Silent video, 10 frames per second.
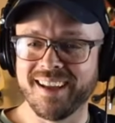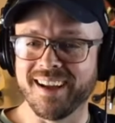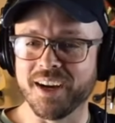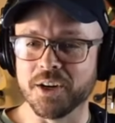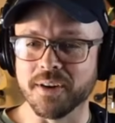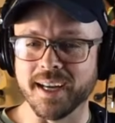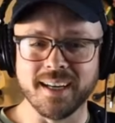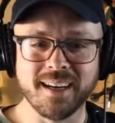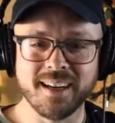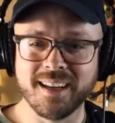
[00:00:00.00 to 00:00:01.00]
all right.
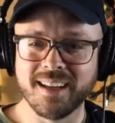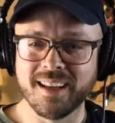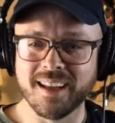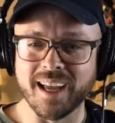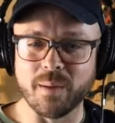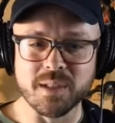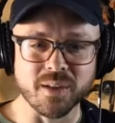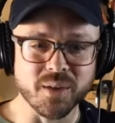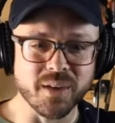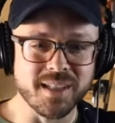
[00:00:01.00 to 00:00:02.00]
Absolutely.